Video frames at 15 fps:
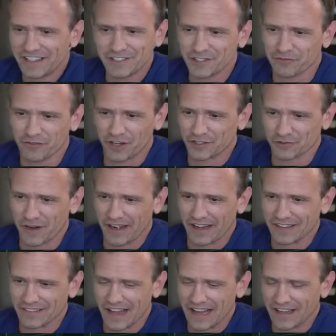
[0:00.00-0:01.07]

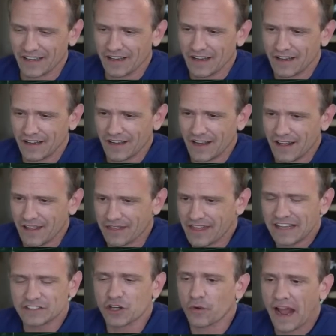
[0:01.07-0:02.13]
frustrating. Like,
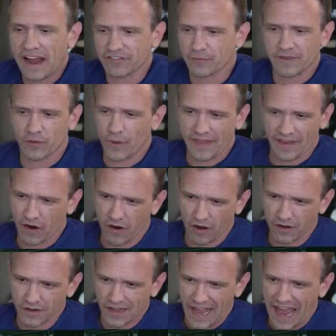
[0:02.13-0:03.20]
things don't have to be the way they are.
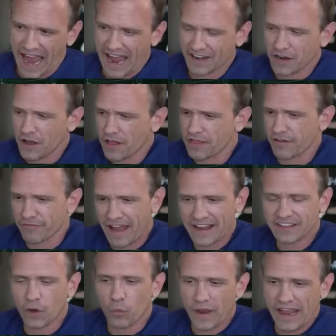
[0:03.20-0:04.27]
And the
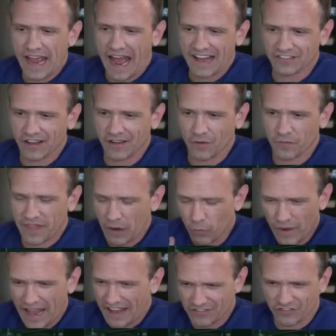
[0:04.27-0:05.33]
fact that we as
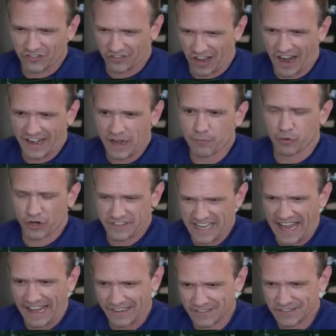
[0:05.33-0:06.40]
a society
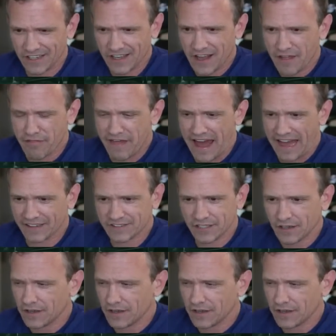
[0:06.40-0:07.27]
pretend that